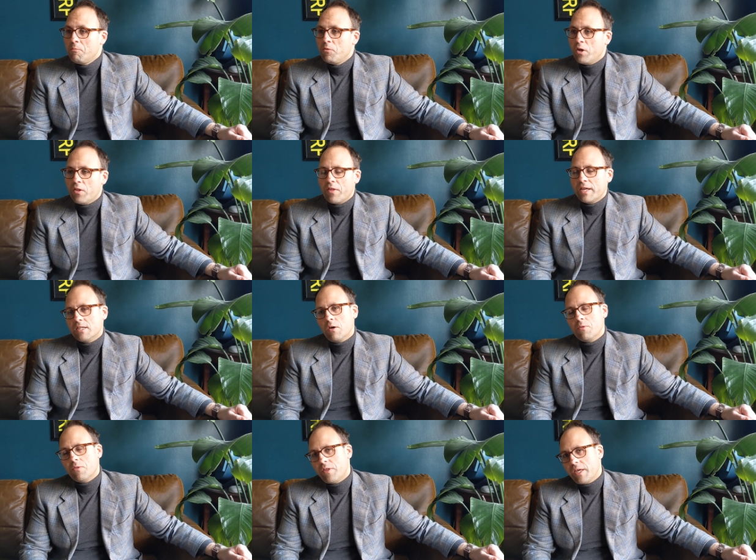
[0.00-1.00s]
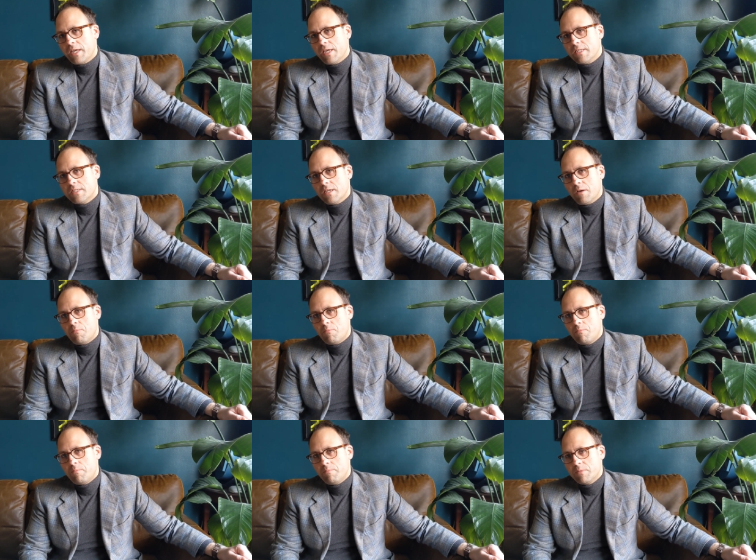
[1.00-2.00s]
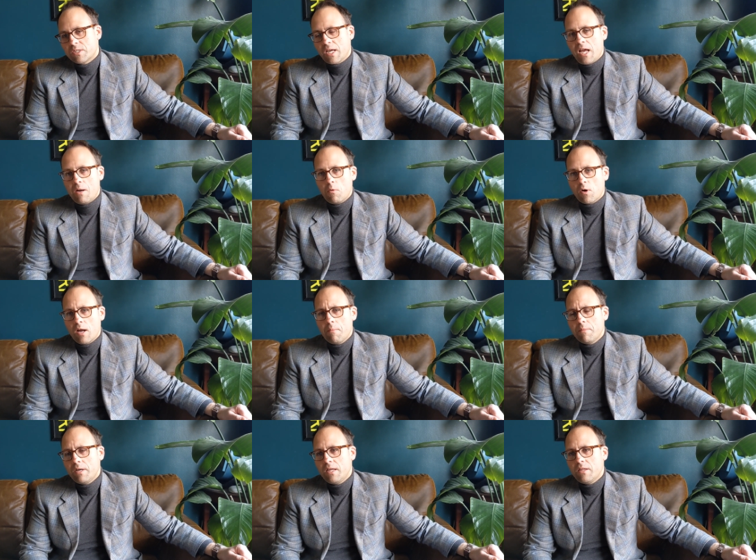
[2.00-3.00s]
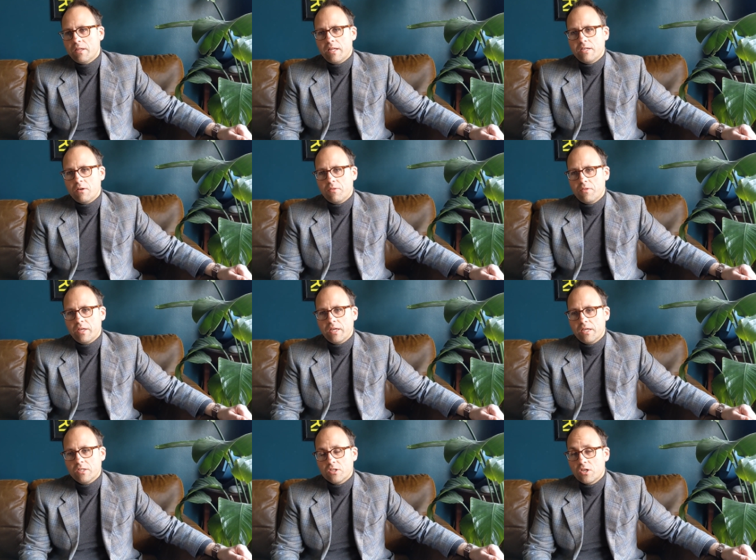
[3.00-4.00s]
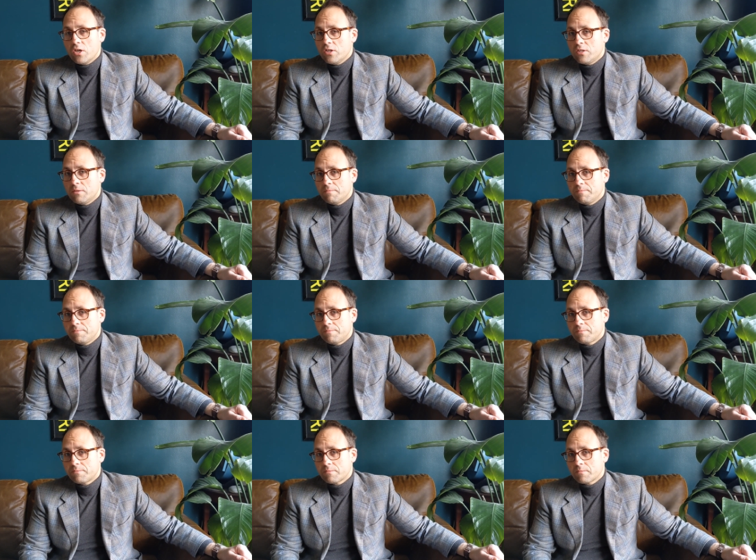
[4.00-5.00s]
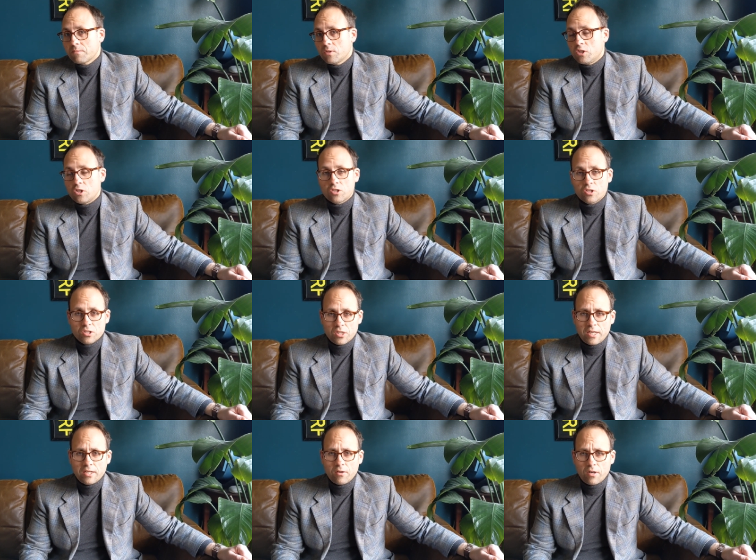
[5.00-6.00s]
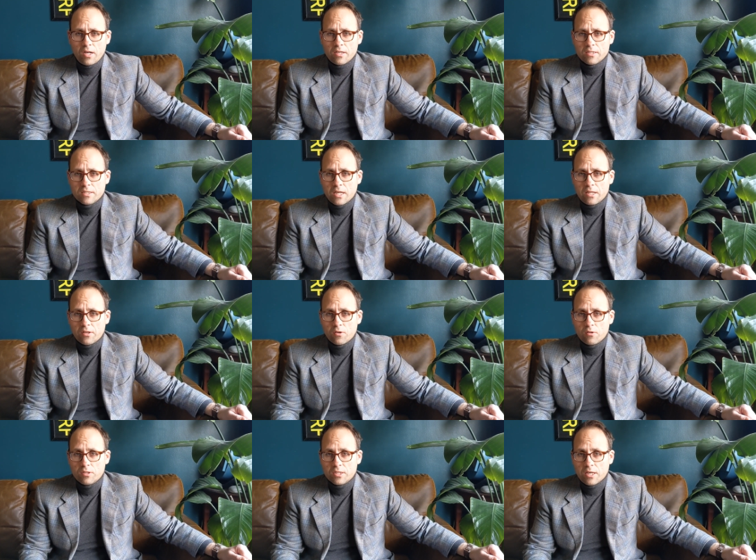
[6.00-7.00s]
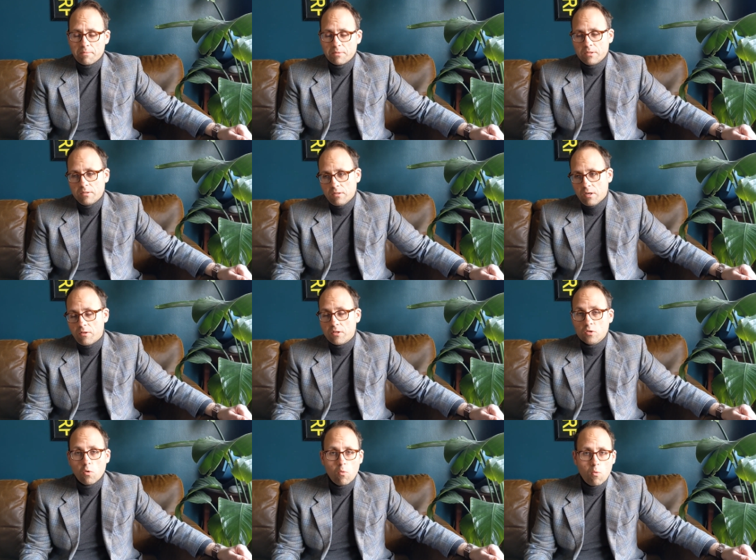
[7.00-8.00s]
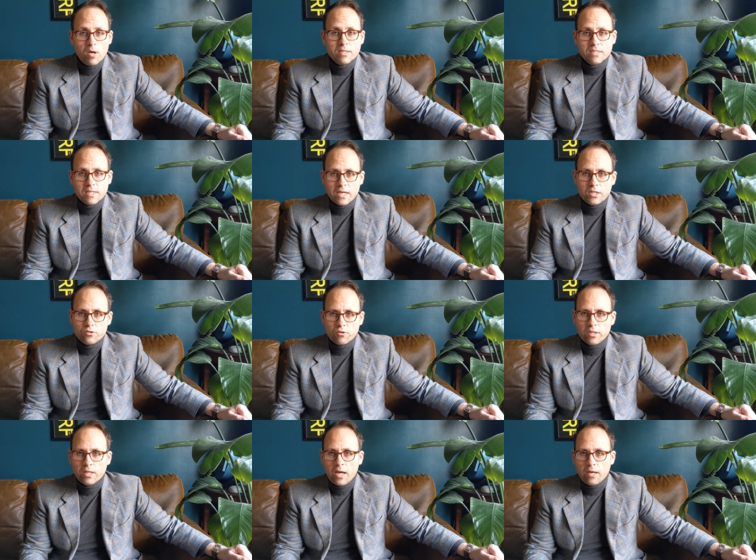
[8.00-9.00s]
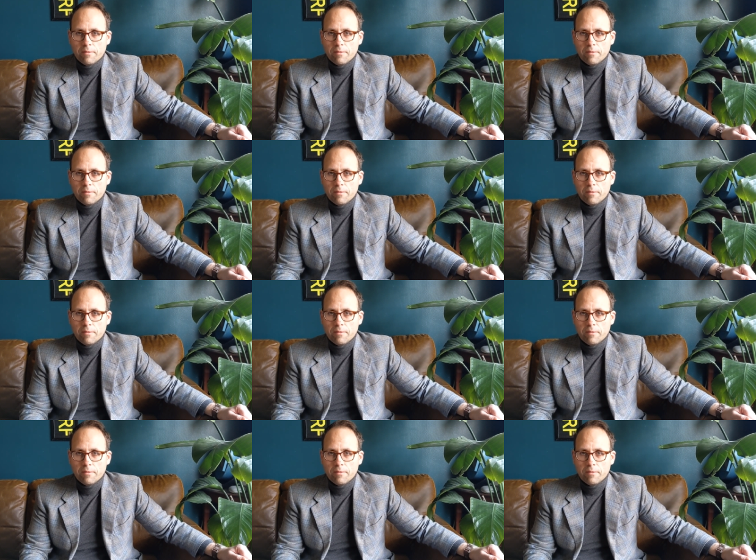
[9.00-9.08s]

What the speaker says: that they don't think it's a scalable company, that they don't think it's good, just because they don't understand the concept. You know, there's always a danger in